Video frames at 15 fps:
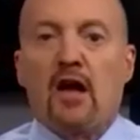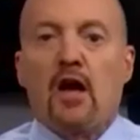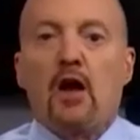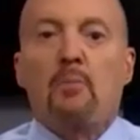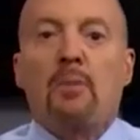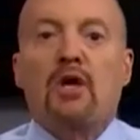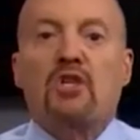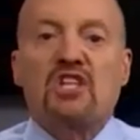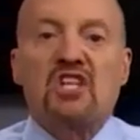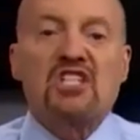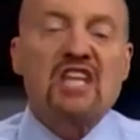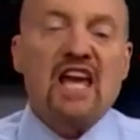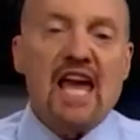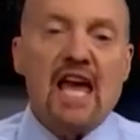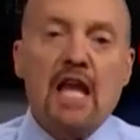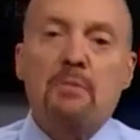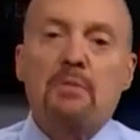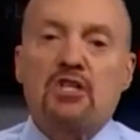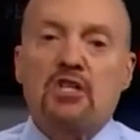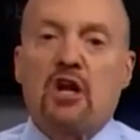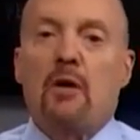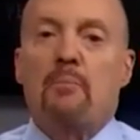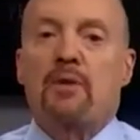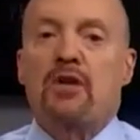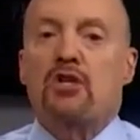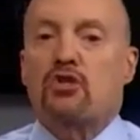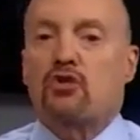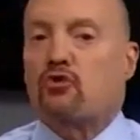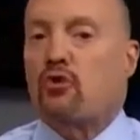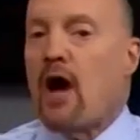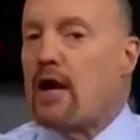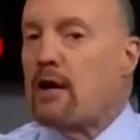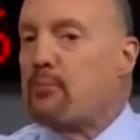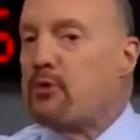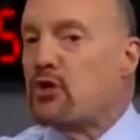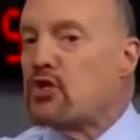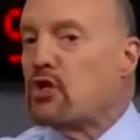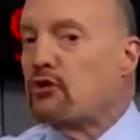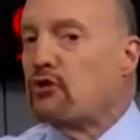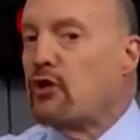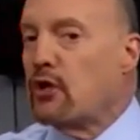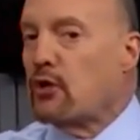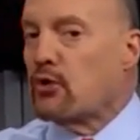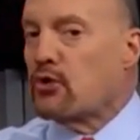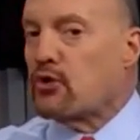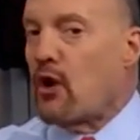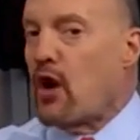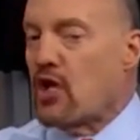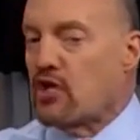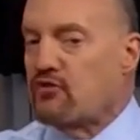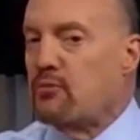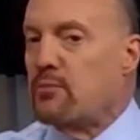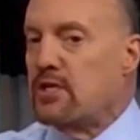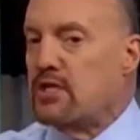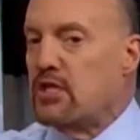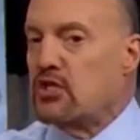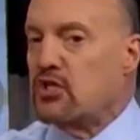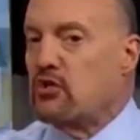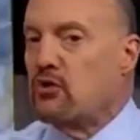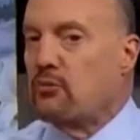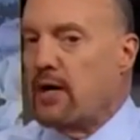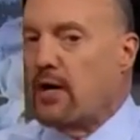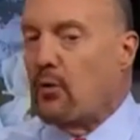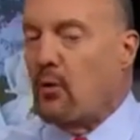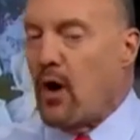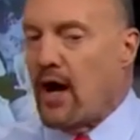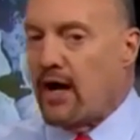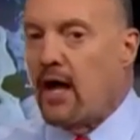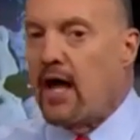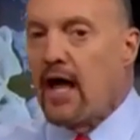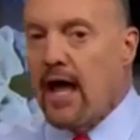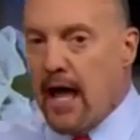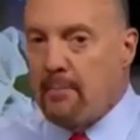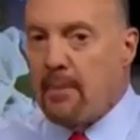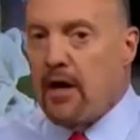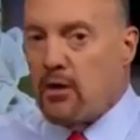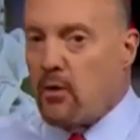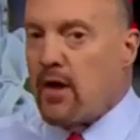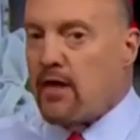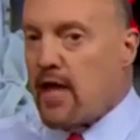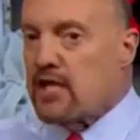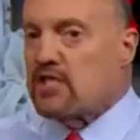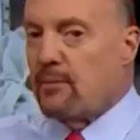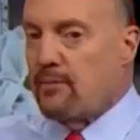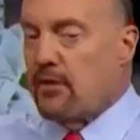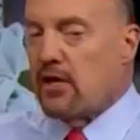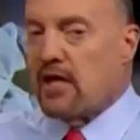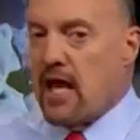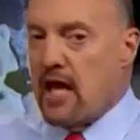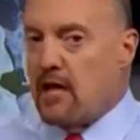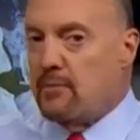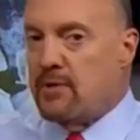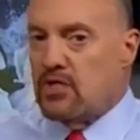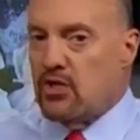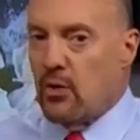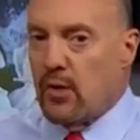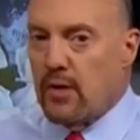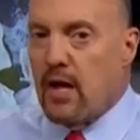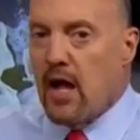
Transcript: Because as cannabis companies try to push clinical trials for medicinal marijuana, and by the way, that's something that Canopy's doing,